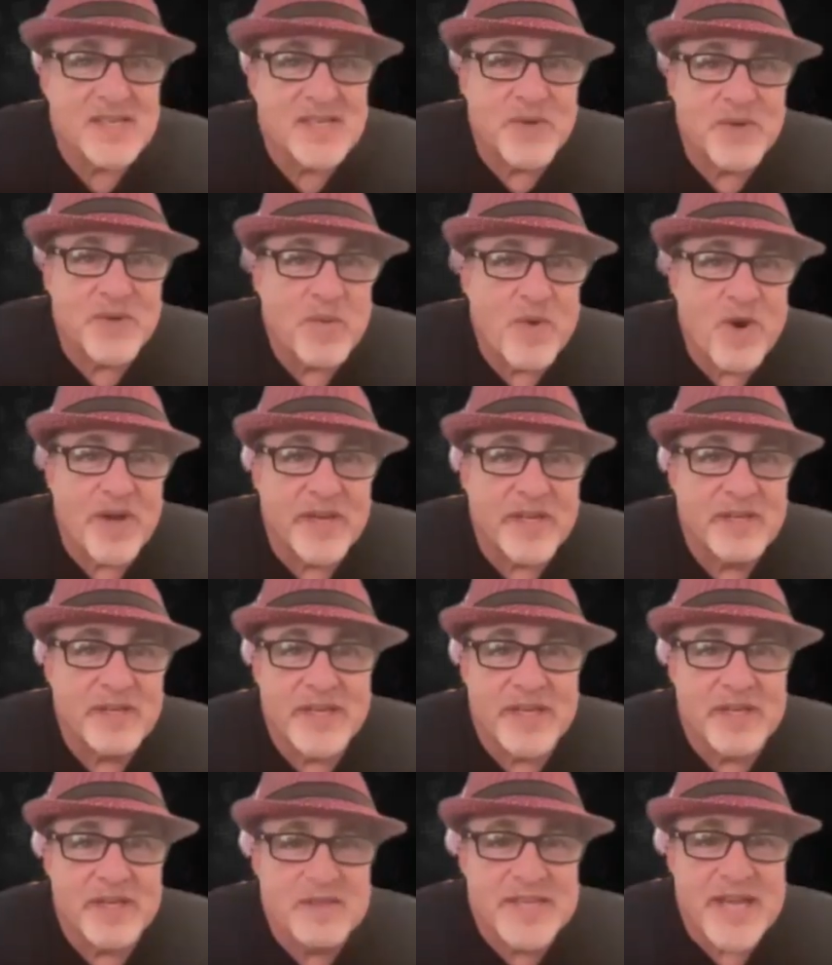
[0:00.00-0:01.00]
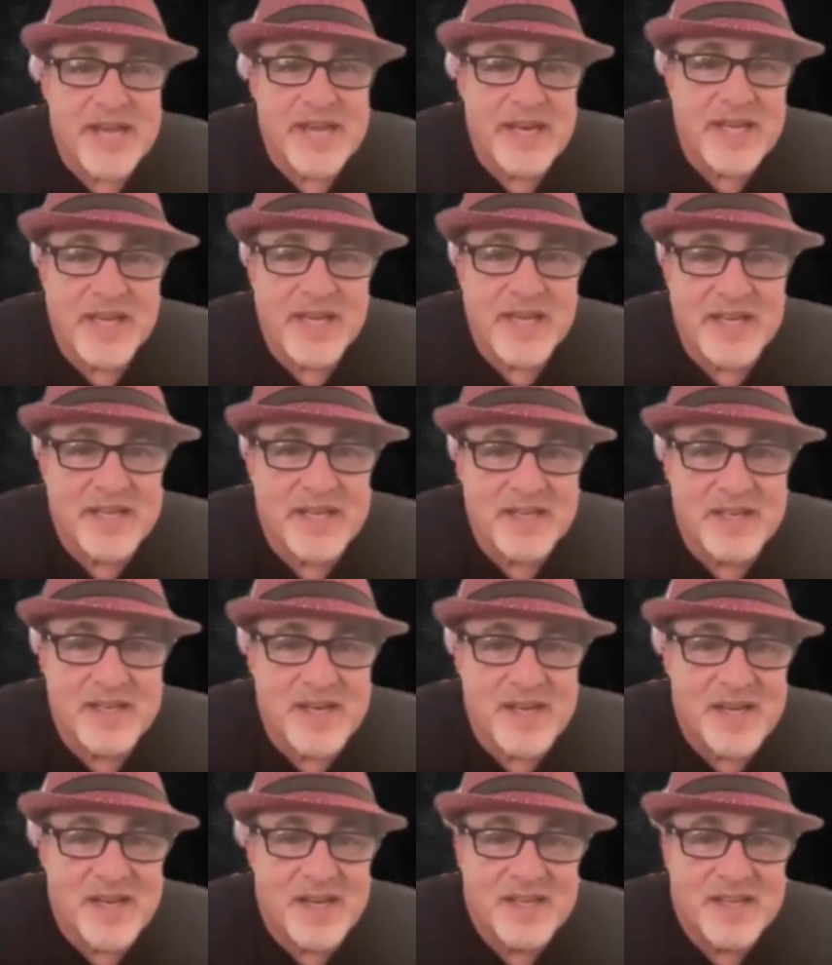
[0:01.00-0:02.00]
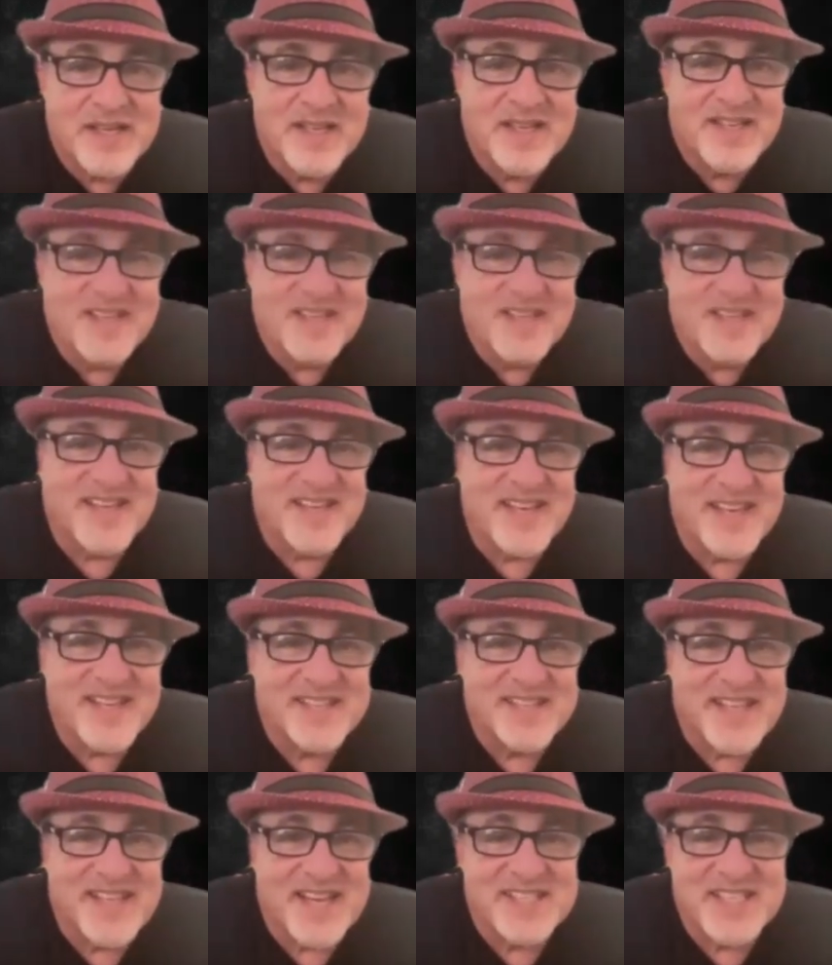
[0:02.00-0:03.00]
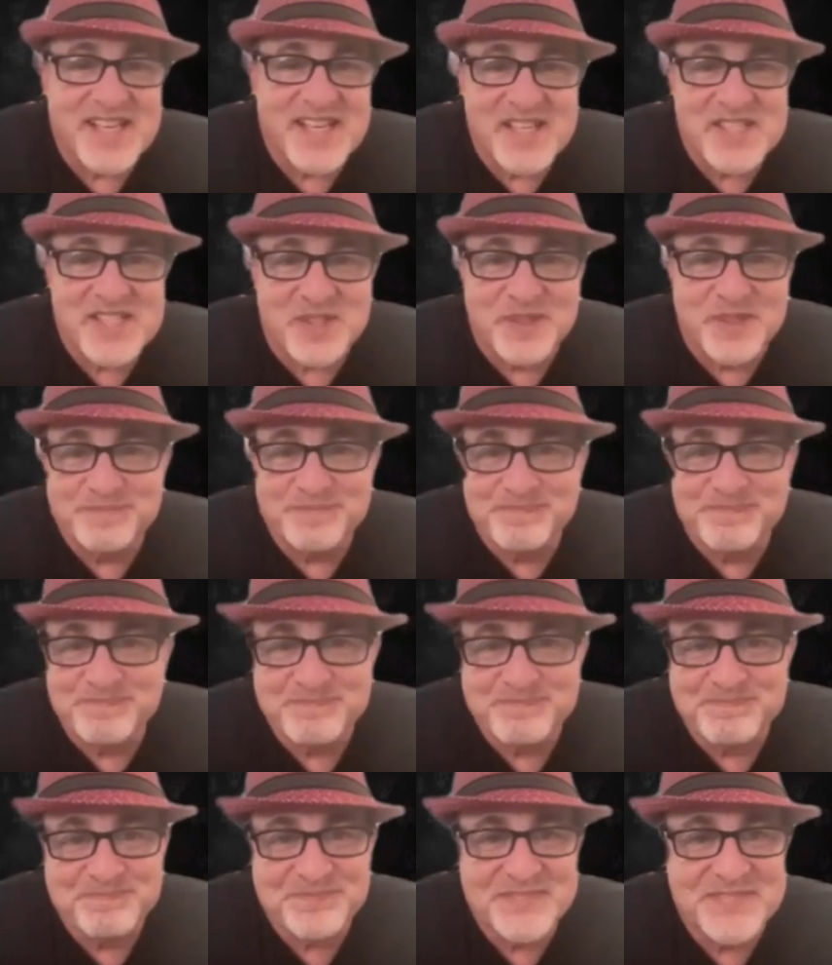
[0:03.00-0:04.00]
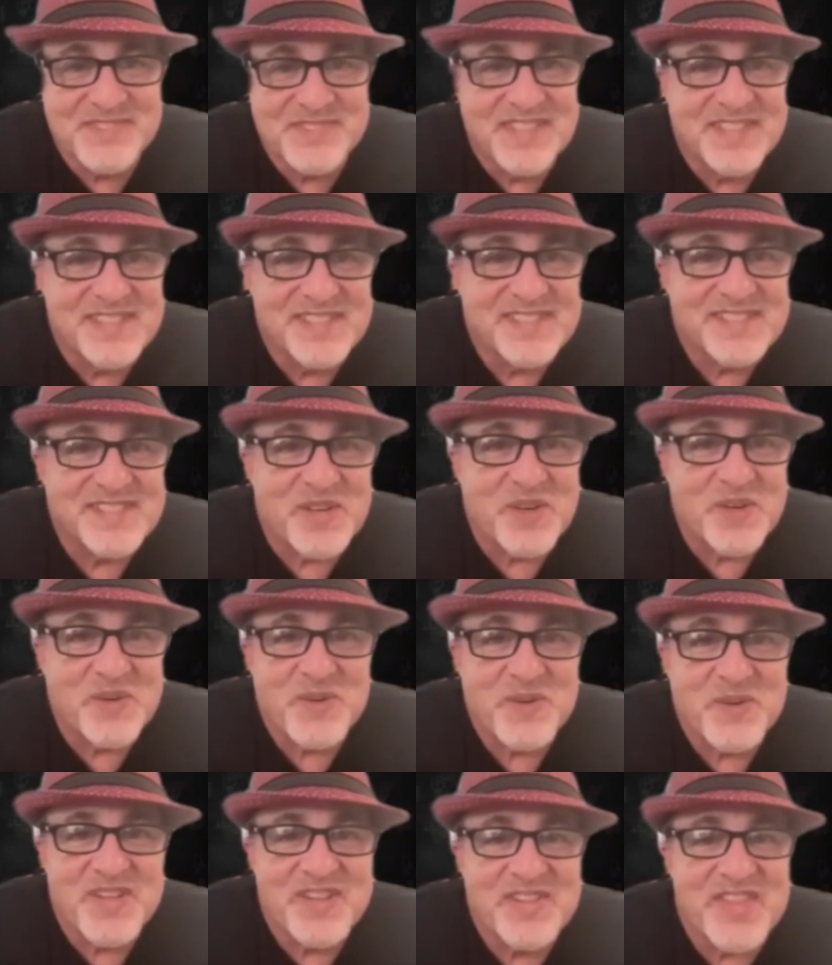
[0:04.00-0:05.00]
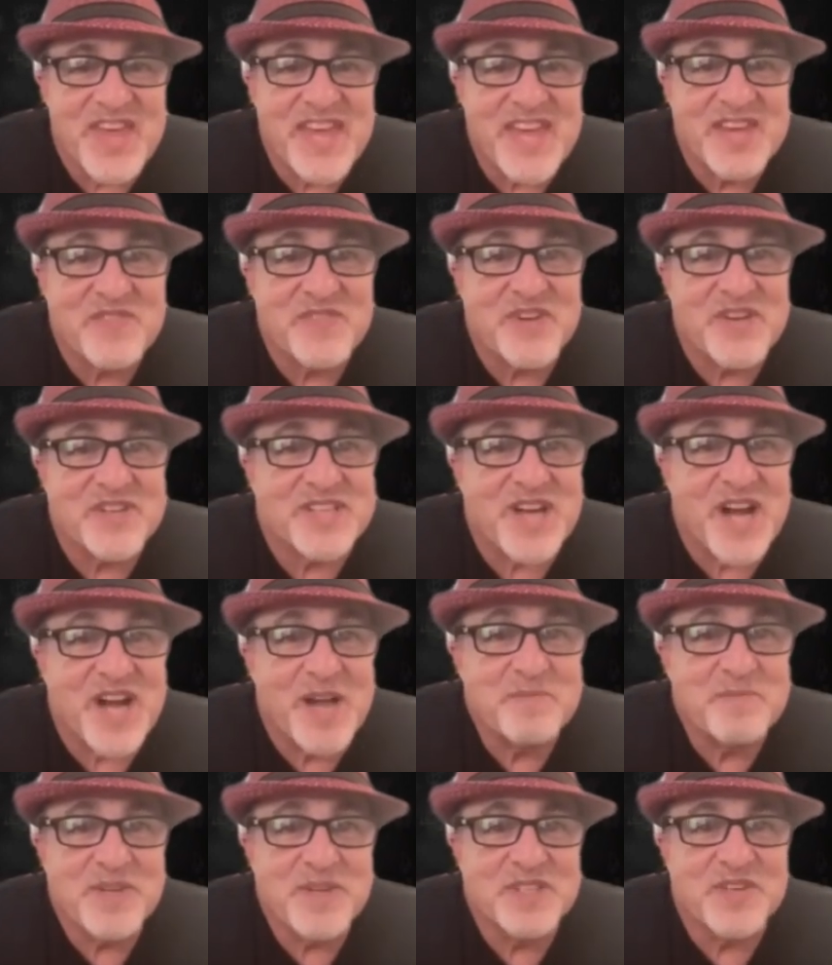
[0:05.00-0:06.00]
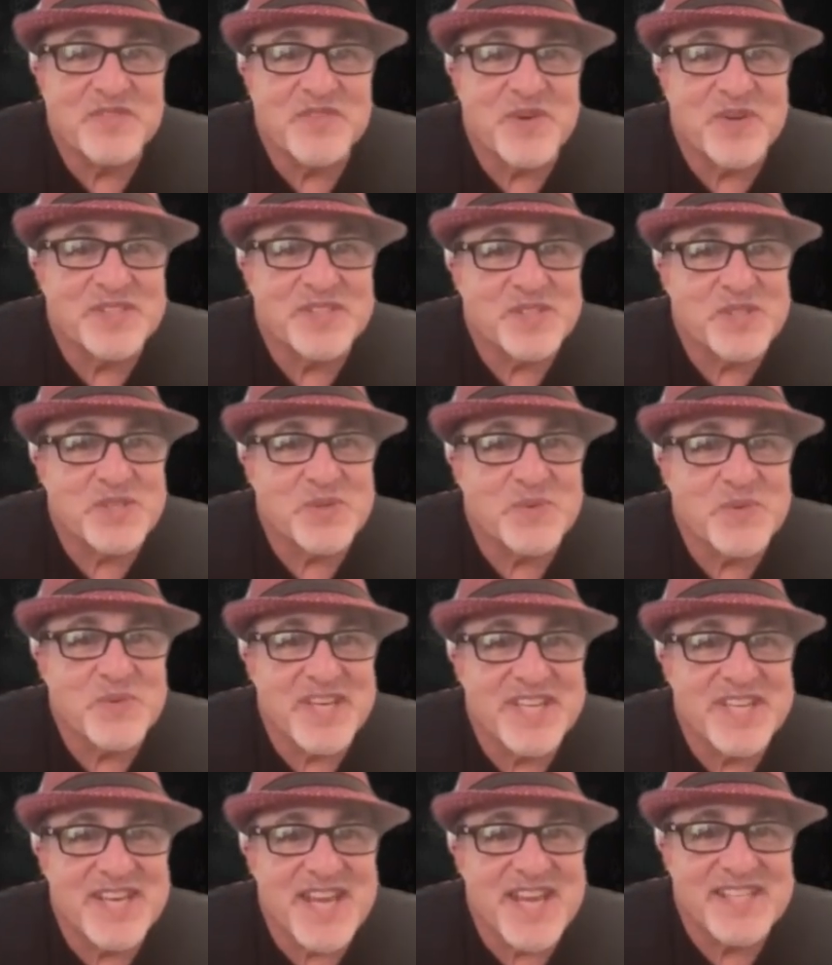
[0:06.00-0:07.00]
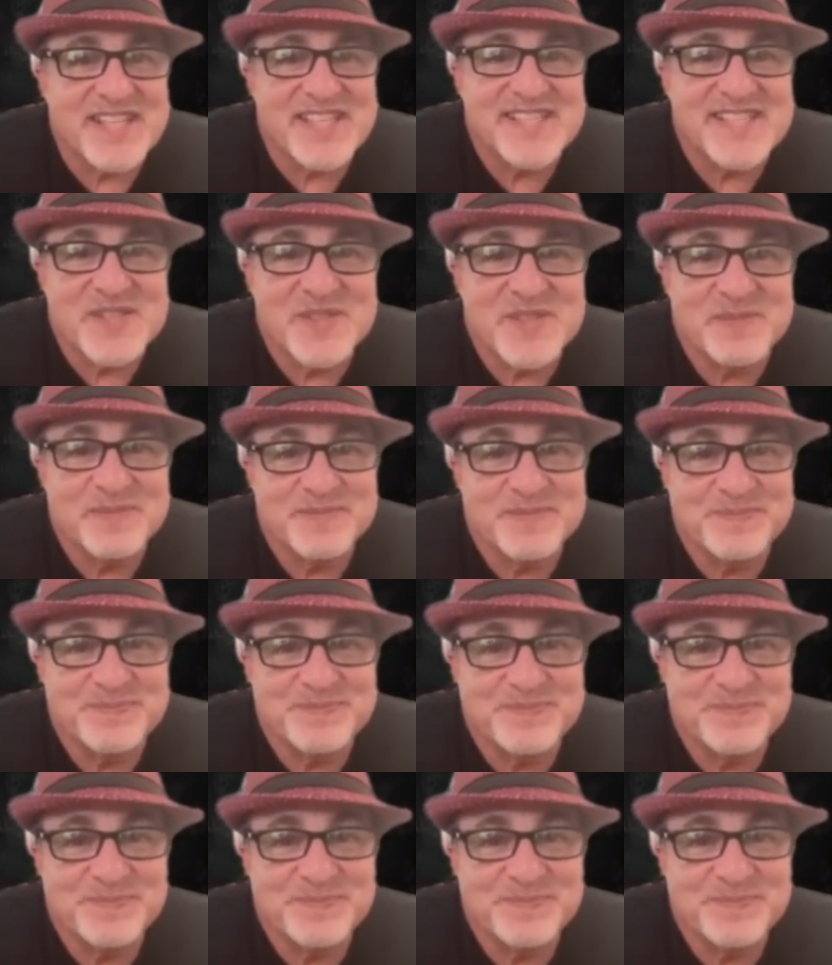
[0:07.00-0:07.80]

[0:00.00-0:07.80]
what I wanted: entertaining and educational. So thank you for your time. I look forward to reconnecting soon.